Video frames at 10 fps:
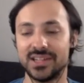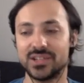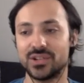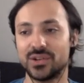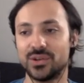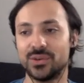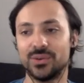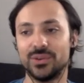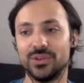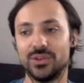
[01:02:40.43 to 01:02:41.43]
So,
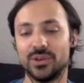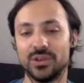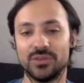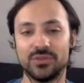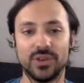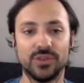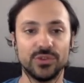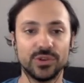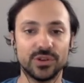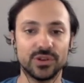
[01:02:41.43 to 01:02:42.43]
if
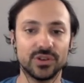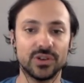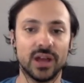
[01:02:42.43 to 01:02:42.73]
you're,